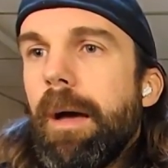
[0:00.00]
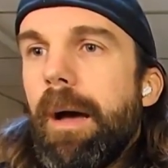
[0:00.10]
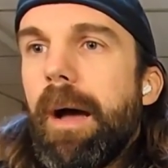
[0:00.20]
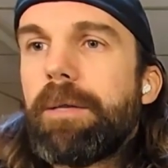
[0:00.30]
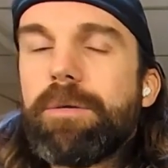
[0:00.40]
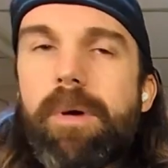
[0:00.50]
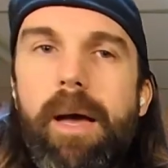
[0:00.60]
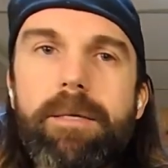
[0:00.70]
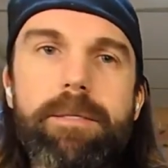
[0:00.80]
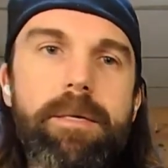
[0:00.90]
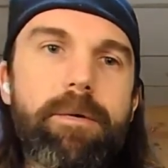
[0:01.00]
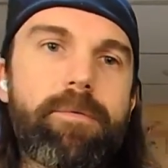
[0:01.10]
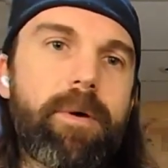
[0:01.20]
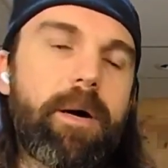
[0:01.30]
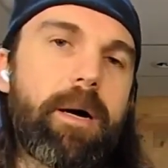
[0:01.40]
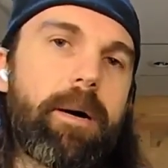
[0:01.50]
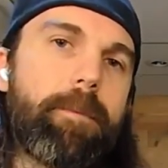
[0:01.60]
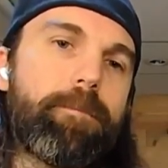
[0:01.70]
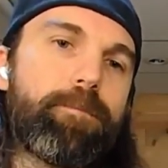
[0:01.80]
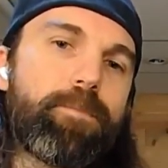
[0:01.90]
I do ask if
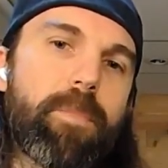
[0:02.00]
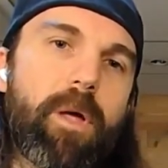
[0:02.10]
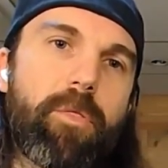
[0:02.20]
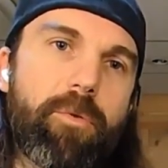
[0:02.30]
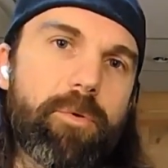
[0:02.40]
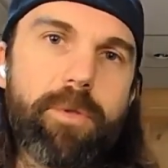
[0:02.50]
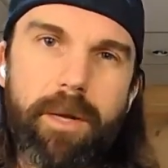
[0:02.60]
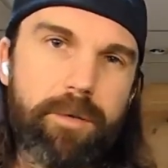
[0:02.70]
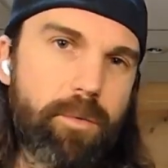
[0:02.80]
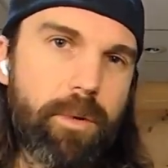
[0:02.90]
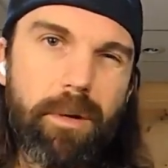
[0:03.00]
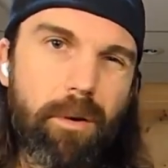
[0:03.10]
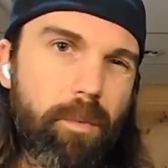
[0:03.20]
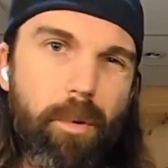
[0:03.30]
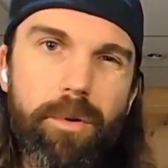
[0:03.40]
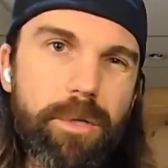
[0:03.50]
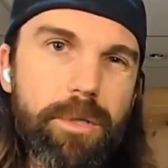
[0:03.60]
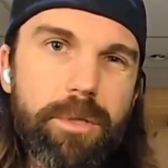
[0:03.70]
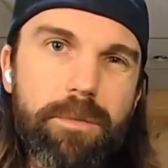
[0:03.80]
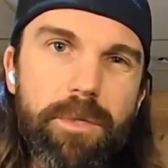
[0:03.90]
like $20
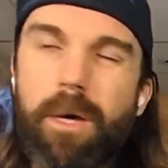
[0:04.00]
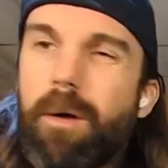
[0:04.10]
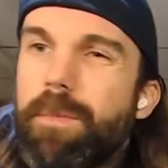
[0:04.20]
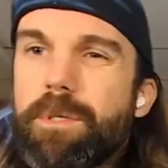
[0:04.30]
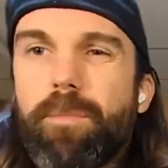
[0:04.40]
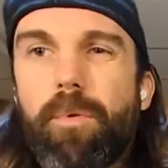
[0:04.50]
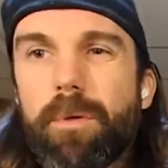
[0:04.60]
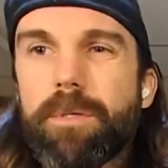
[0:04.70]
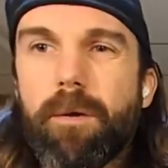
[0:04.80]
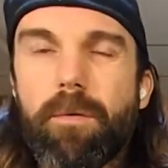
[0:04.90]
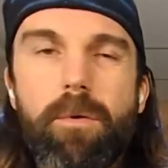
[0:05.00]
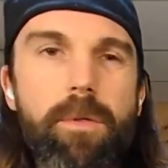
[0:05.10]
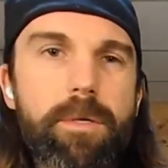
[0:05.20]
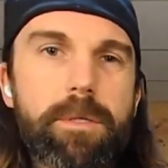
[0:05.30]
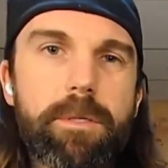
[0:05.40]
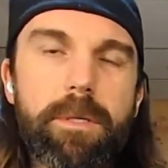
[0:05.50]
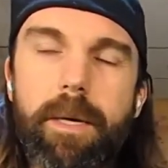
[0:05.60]
purchase just to help me support as I grow this.